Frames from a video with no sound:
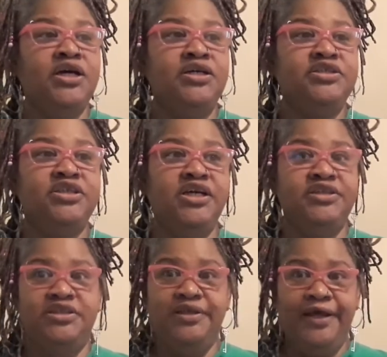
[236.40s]

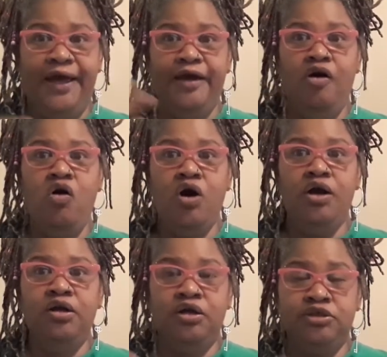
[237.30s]
since they
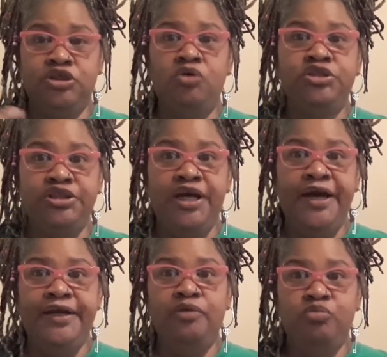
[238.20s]
are
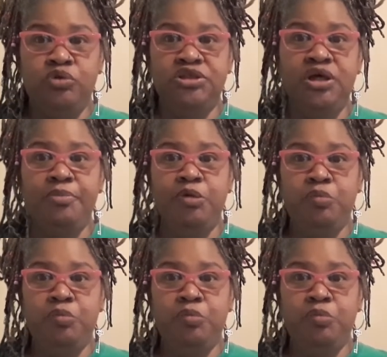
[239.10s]
associated with some of the